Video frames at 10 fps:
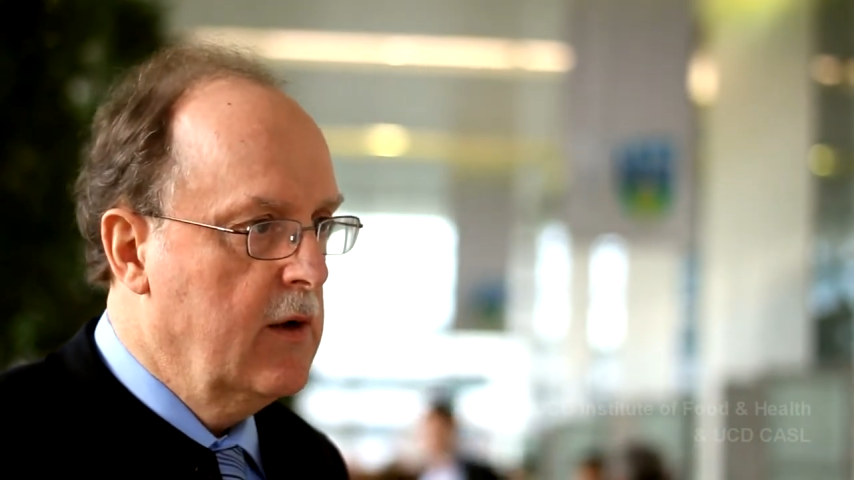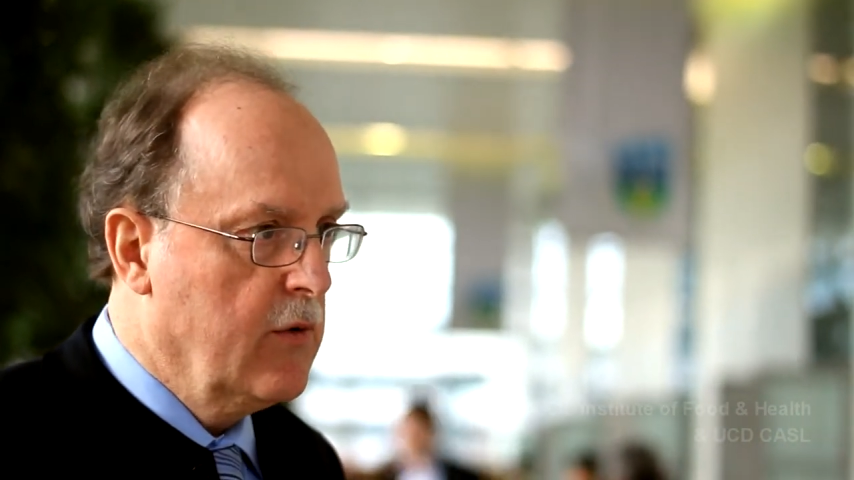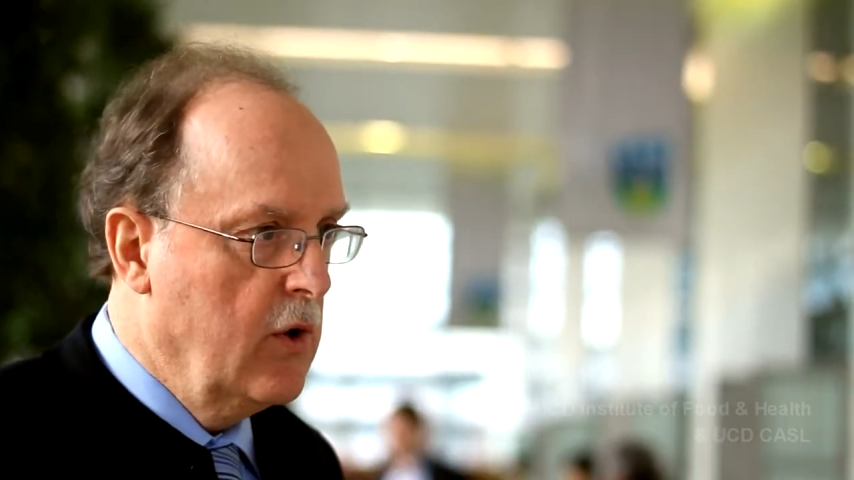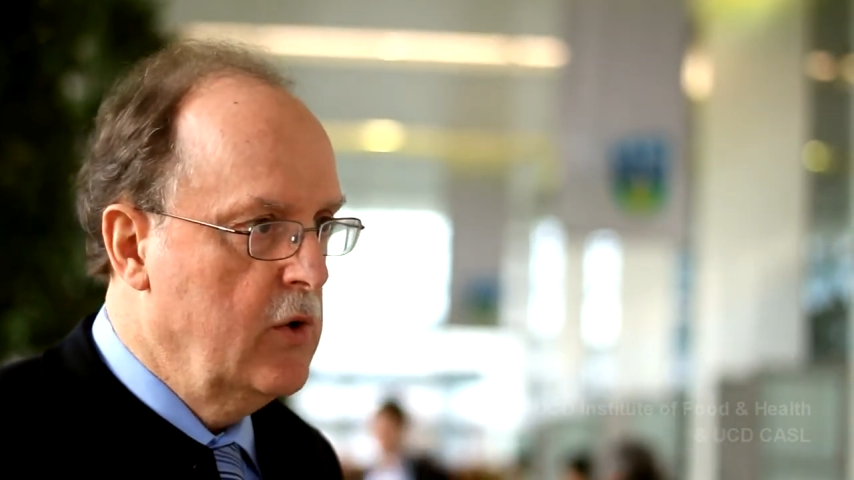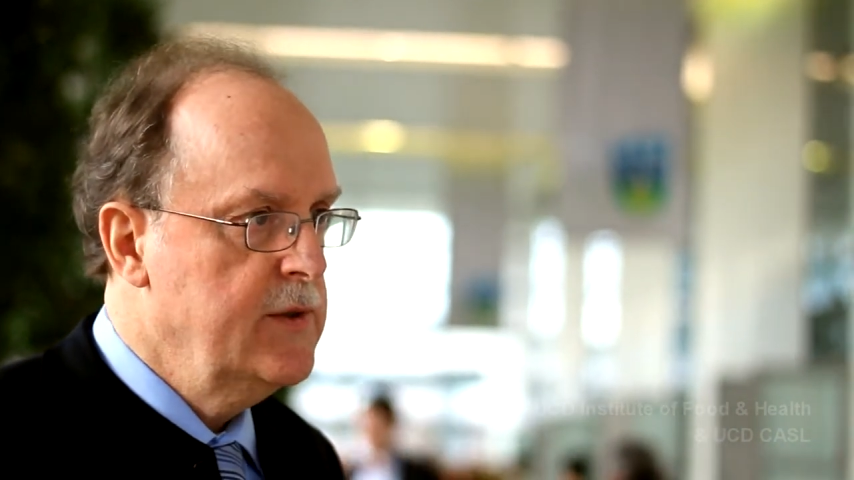
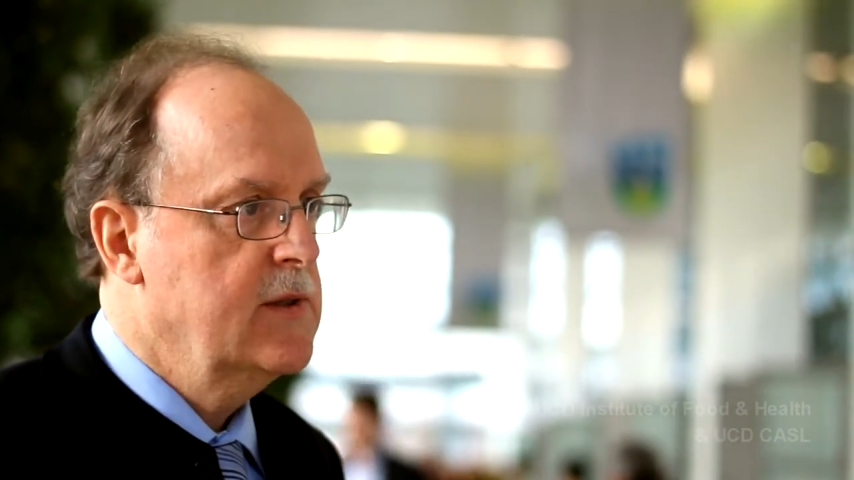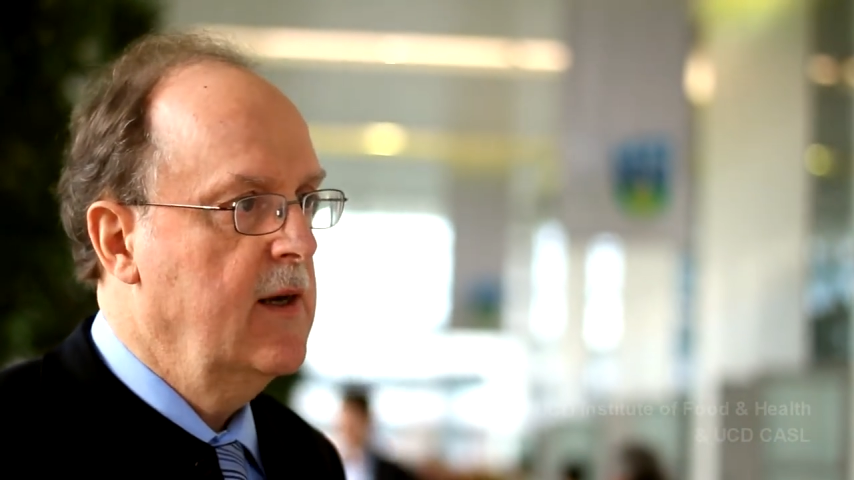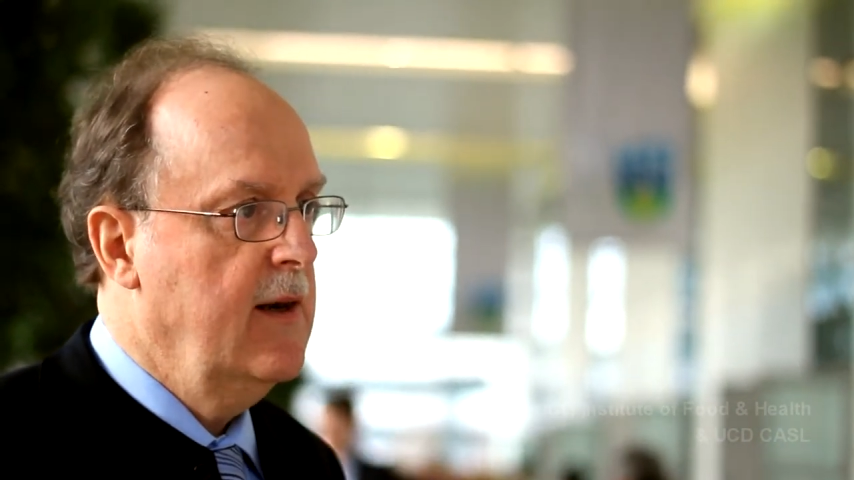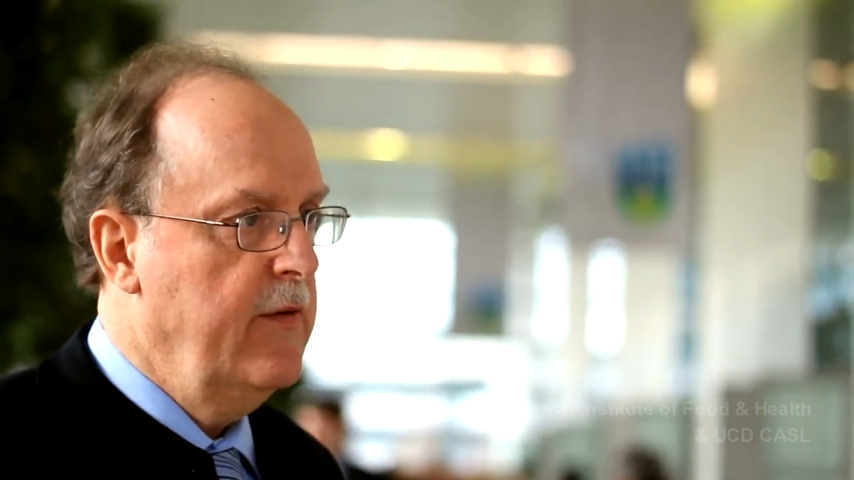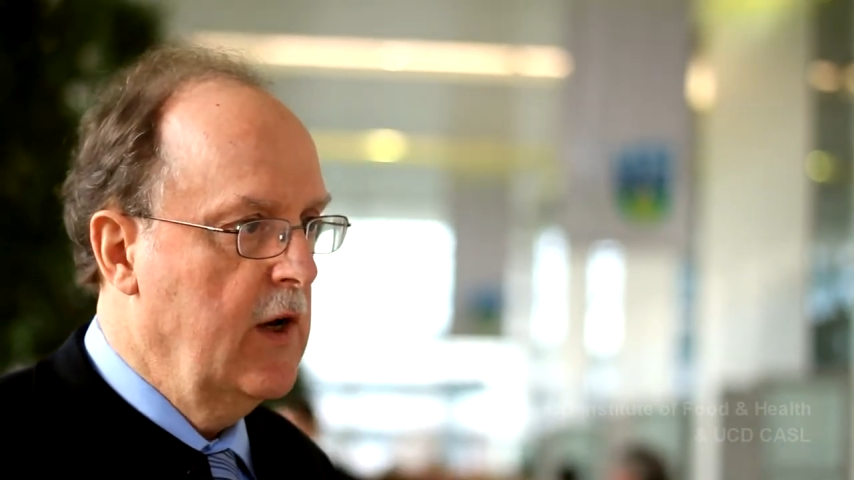growth
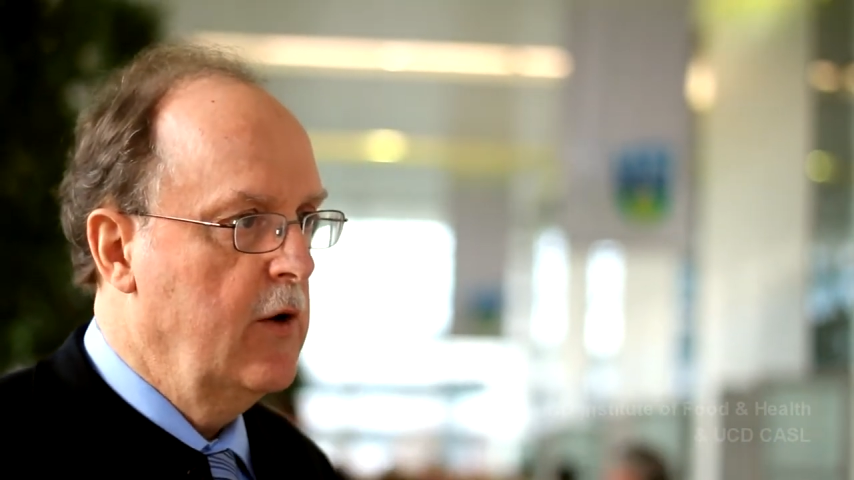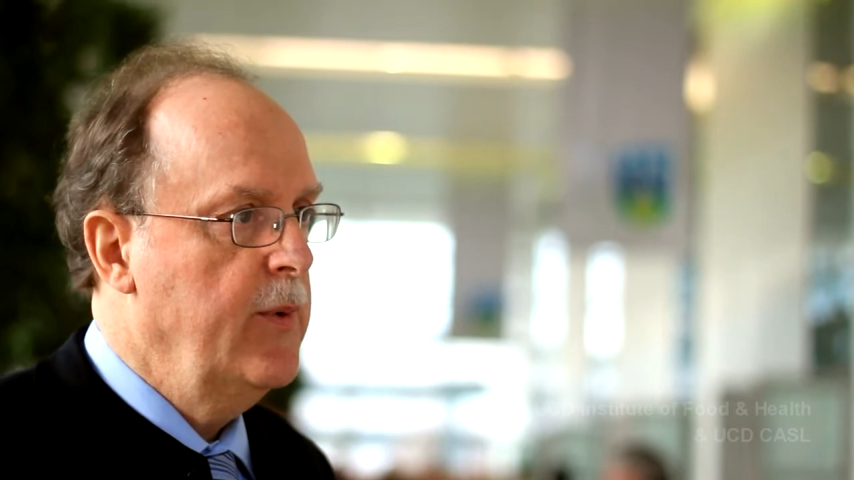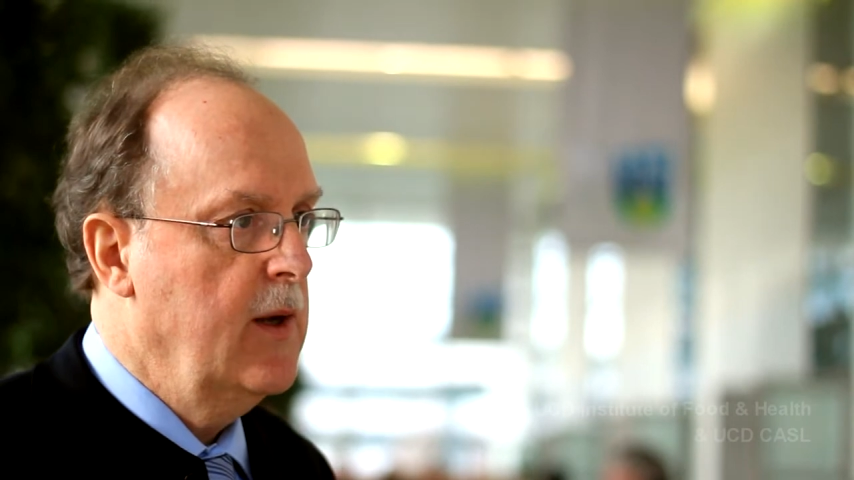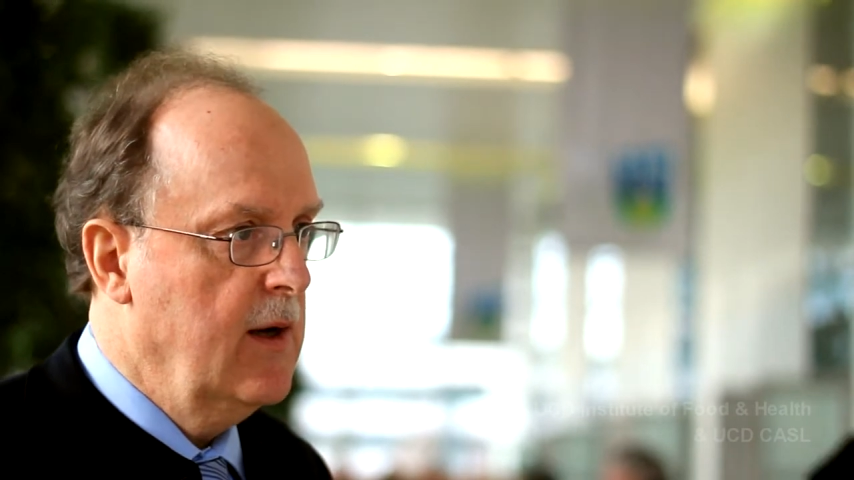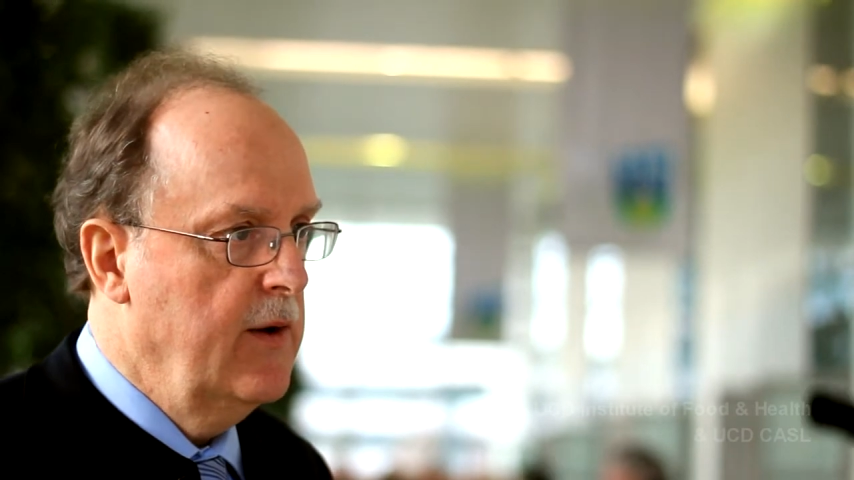in
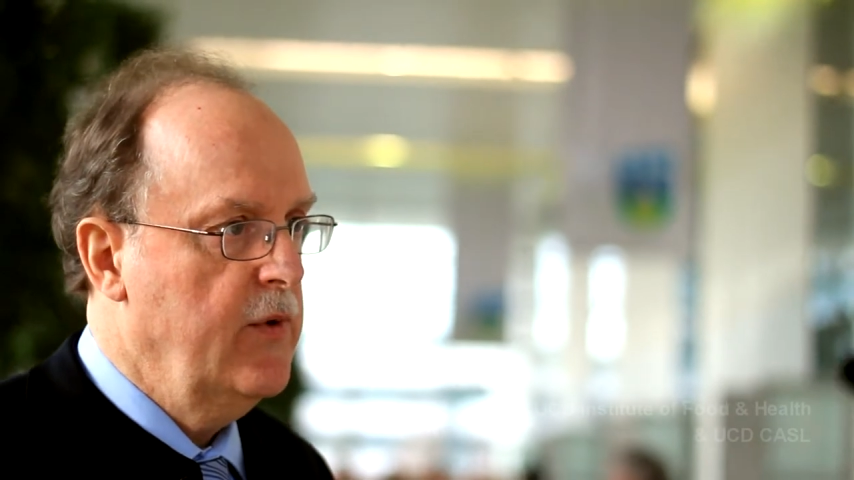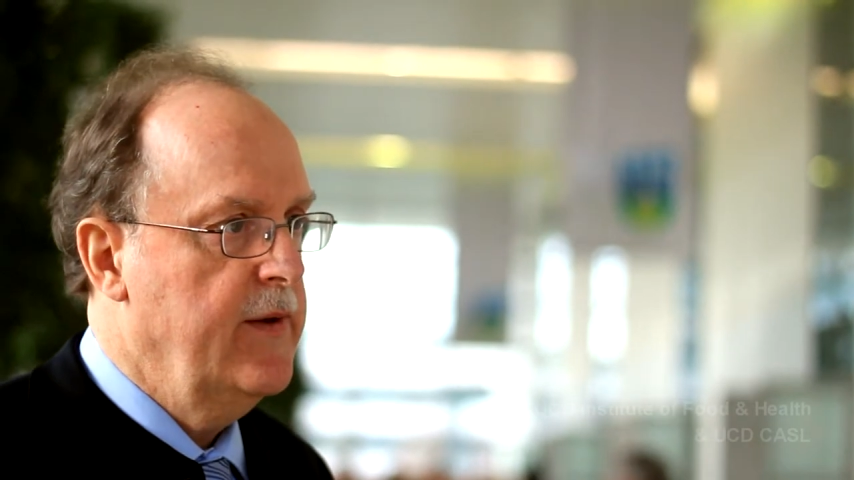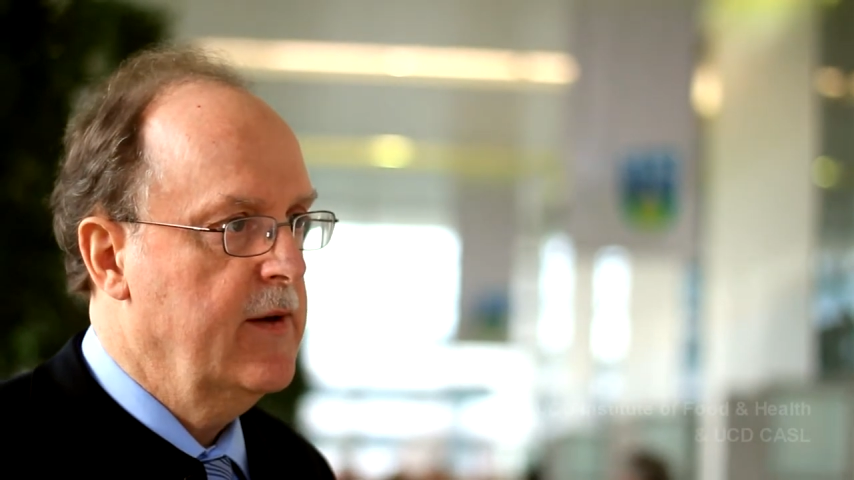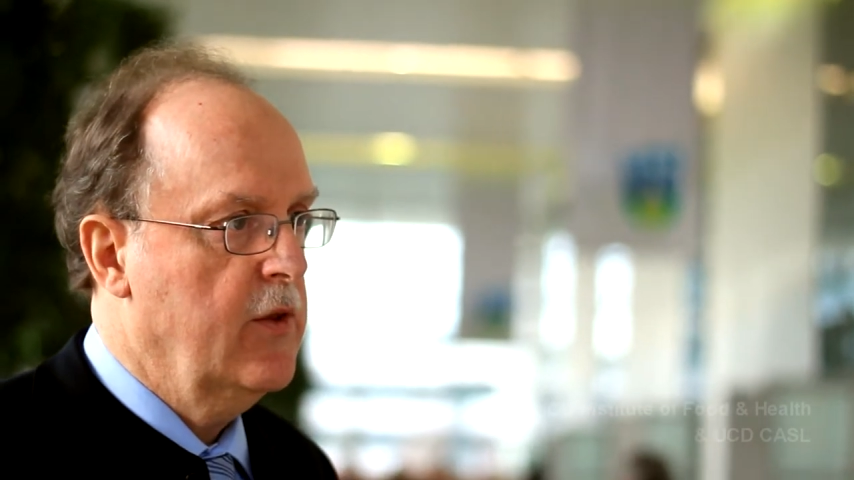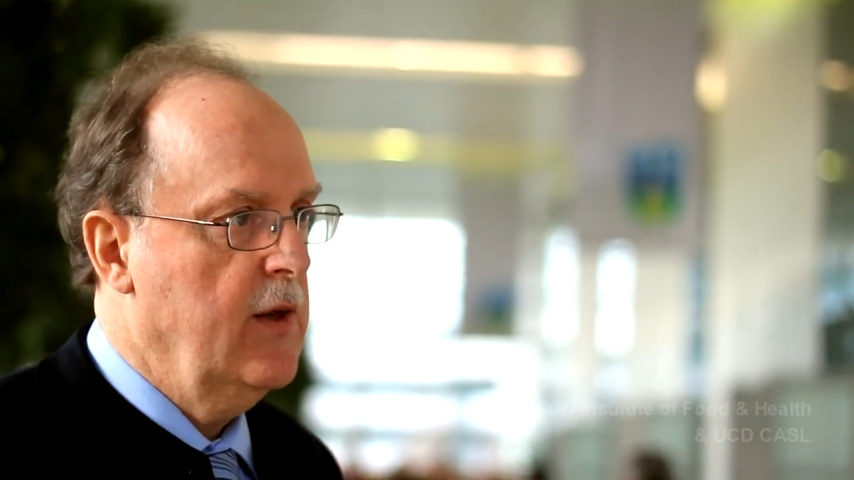developing
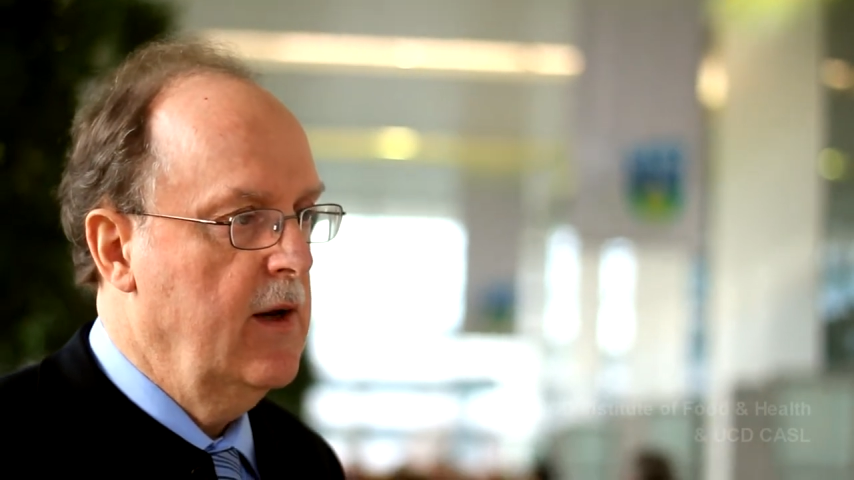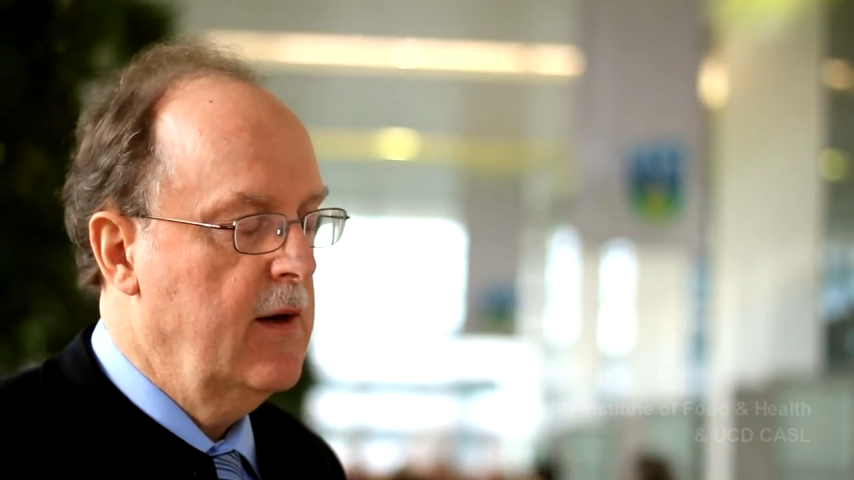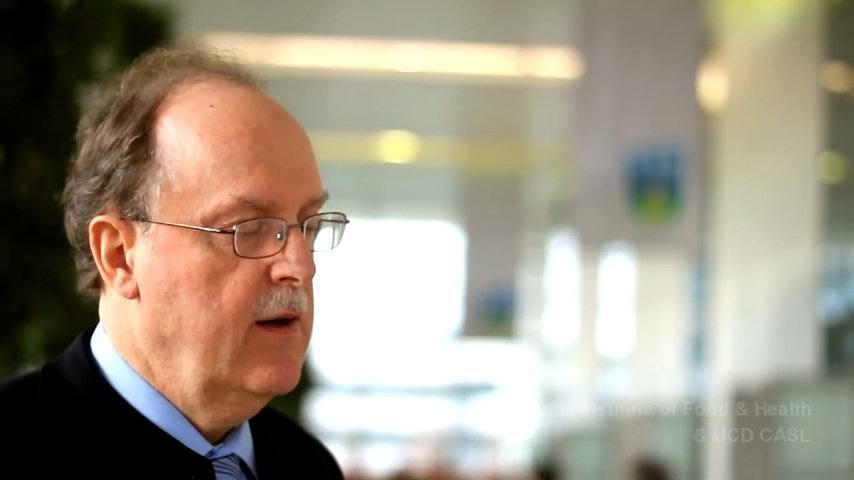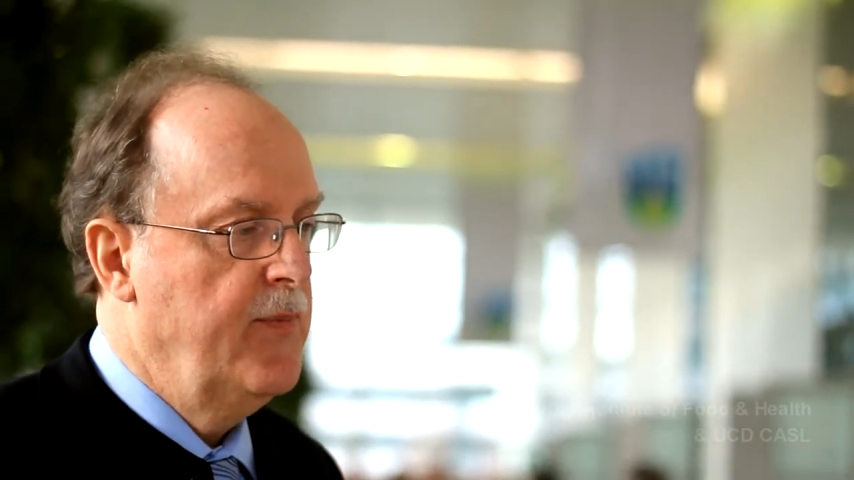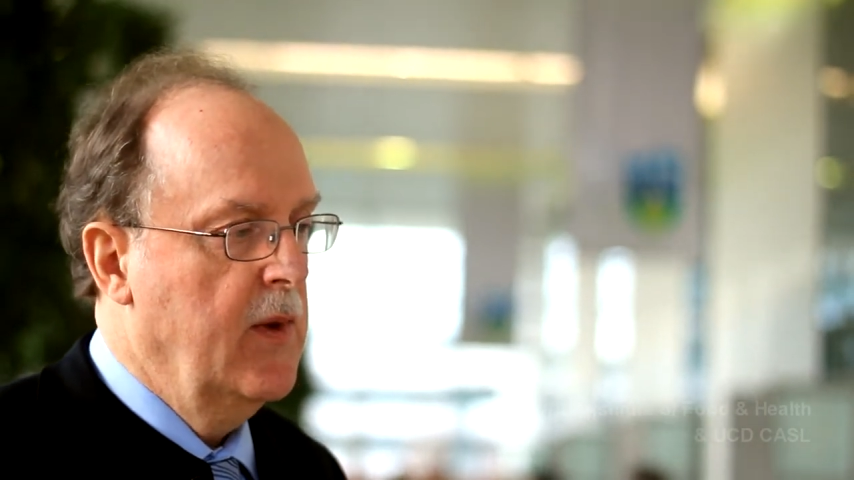countries
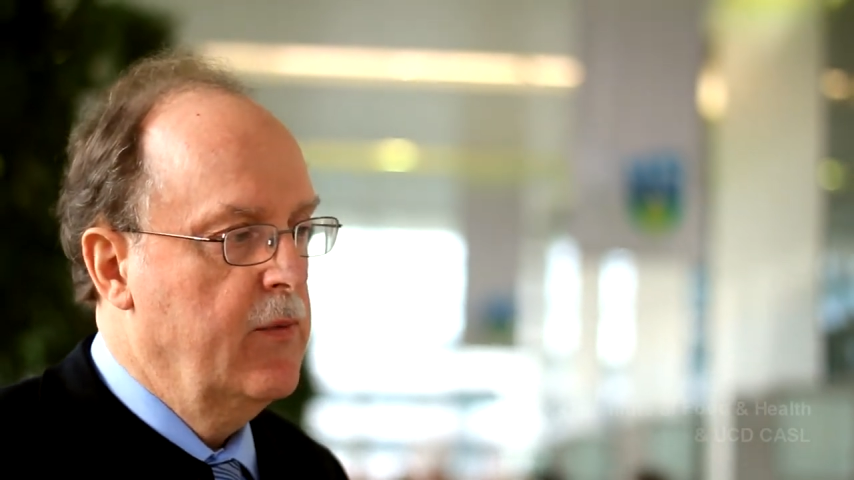agenda